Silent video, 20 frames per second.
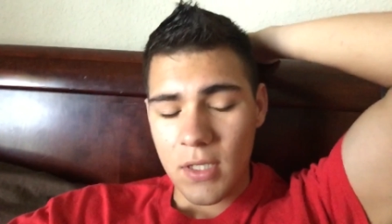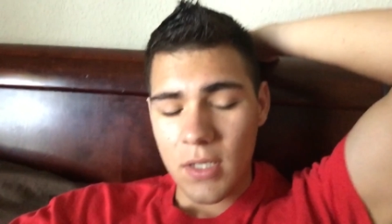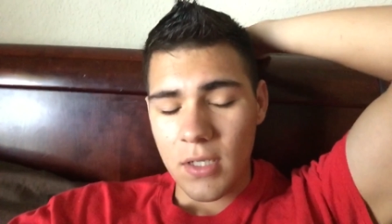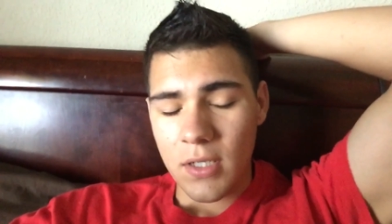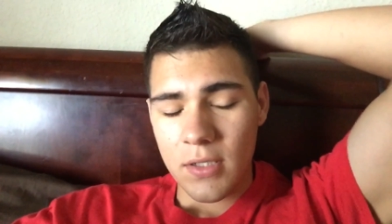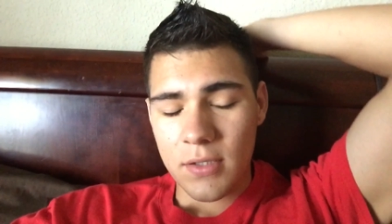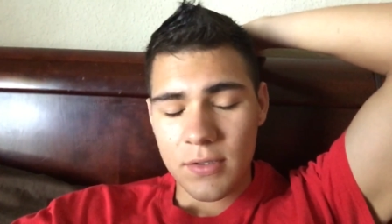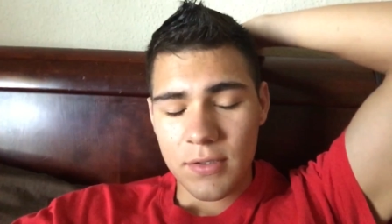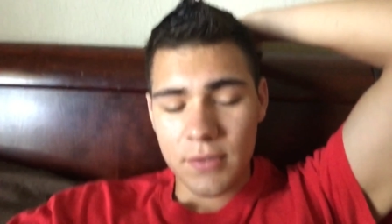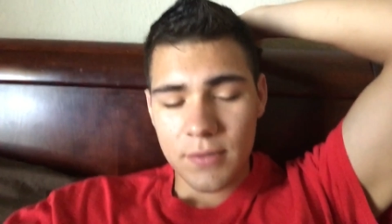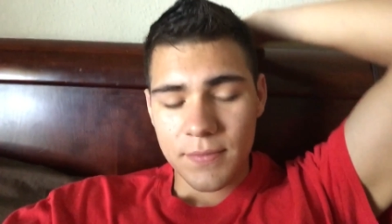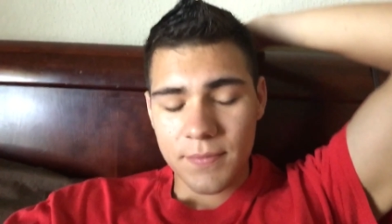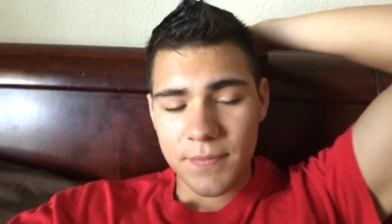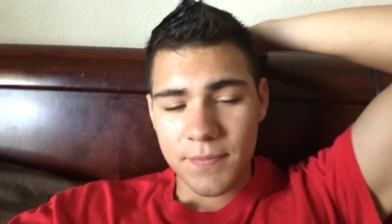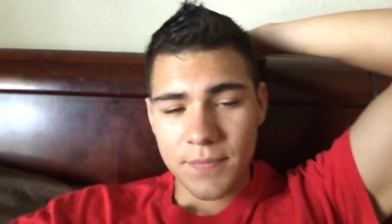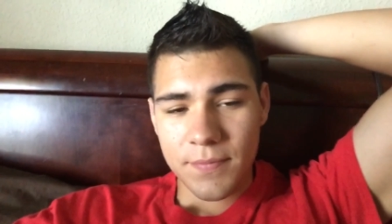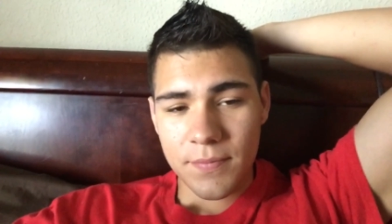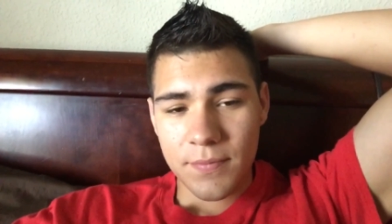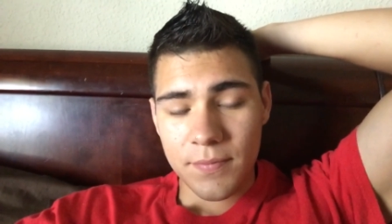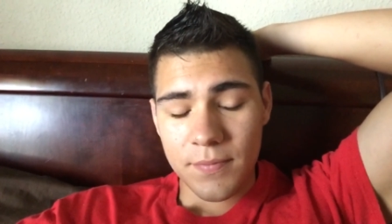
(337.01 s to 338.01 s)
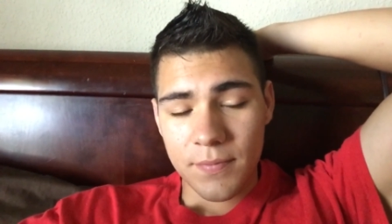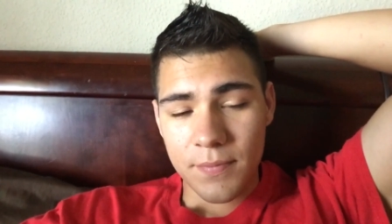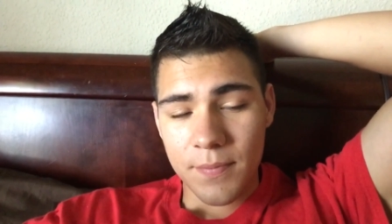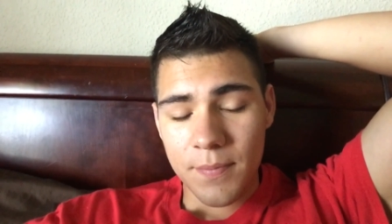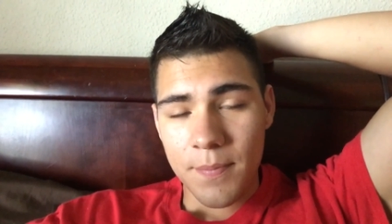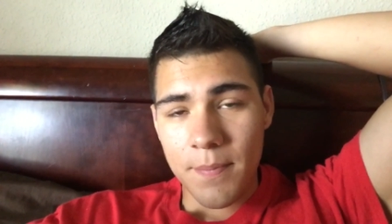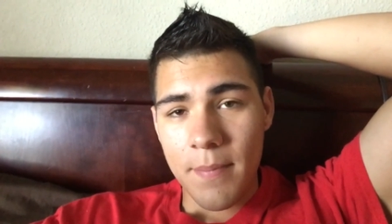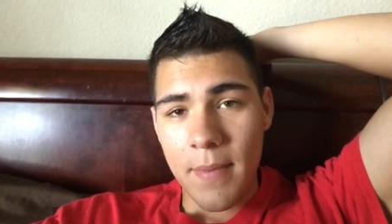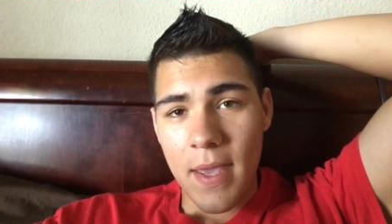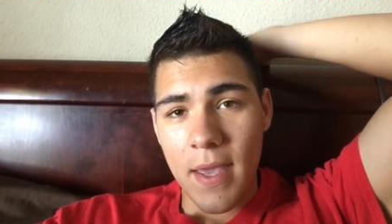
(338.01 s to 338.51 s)
It's
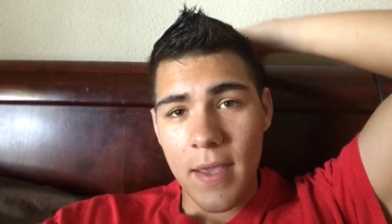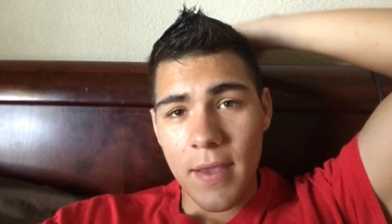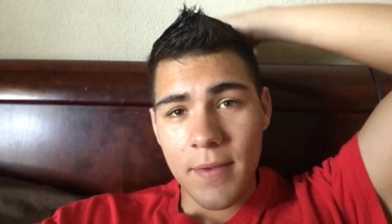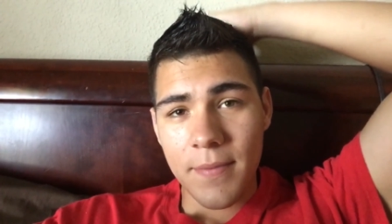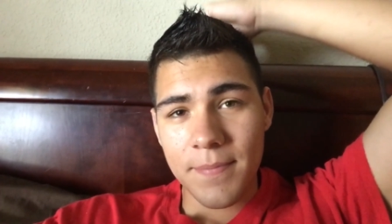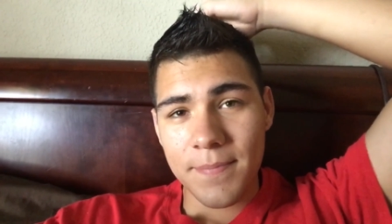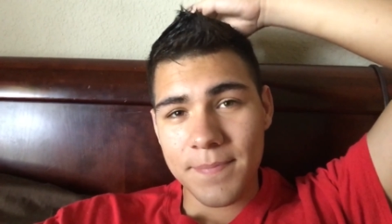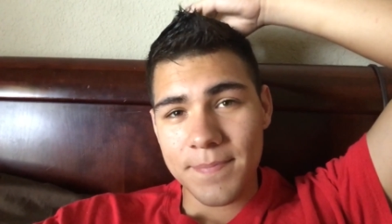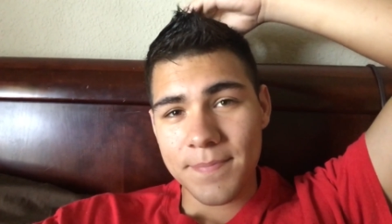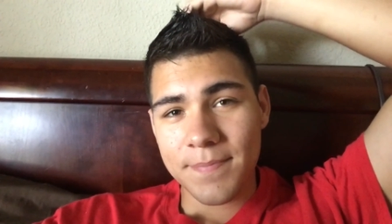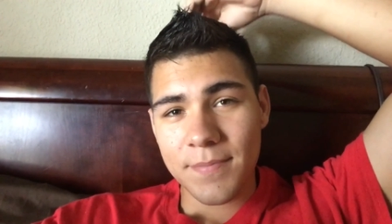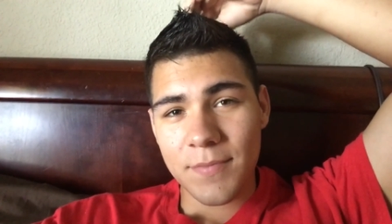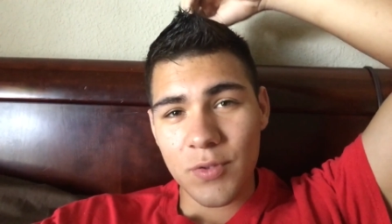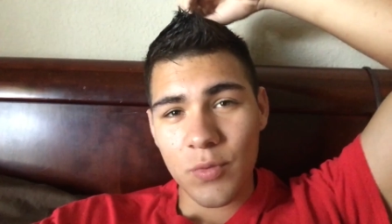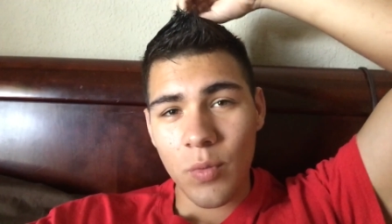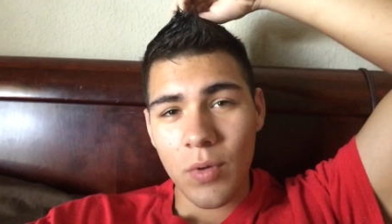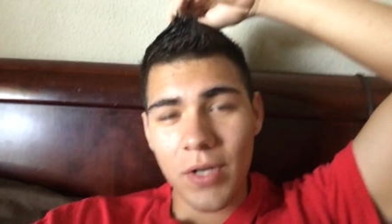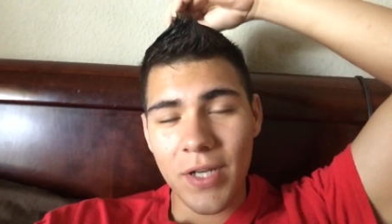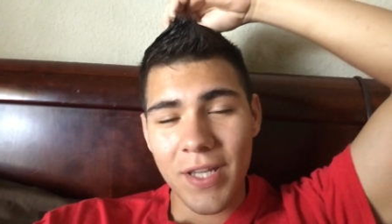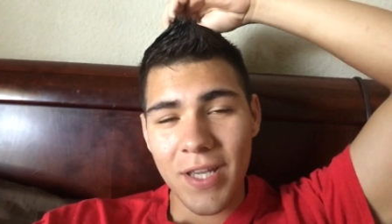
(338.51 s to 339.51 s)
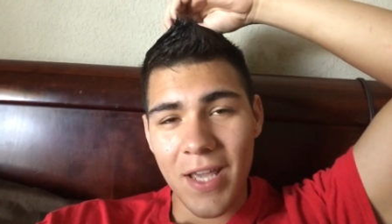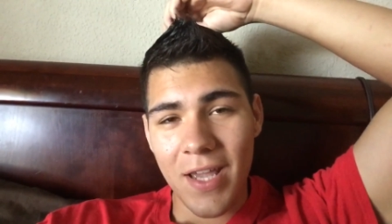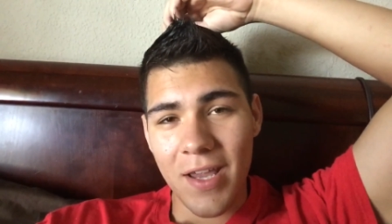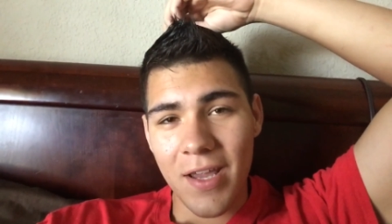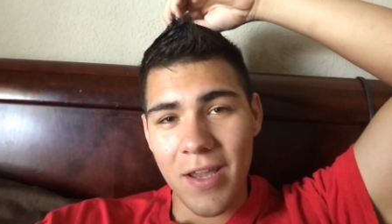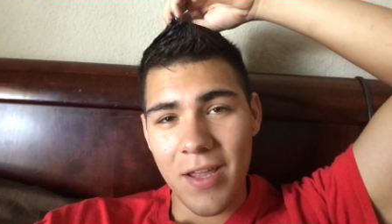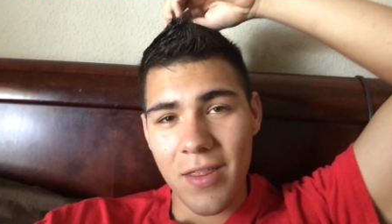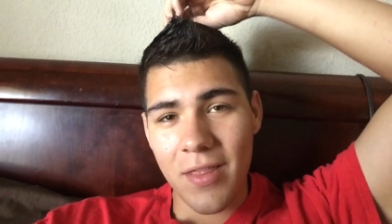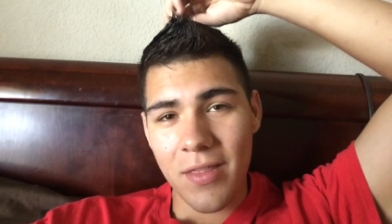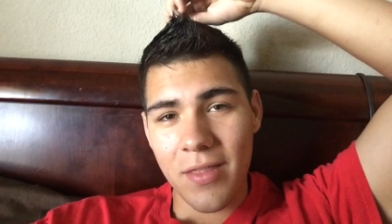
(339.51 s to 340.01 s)
May
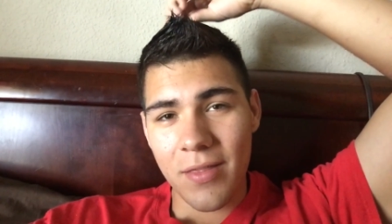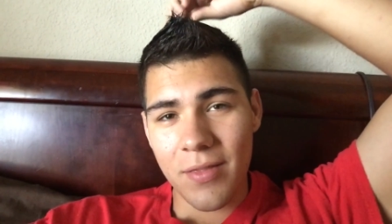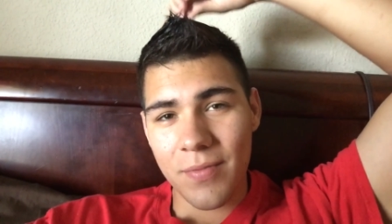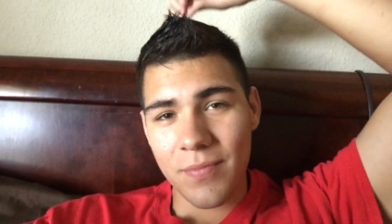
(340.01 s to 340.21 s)
28th,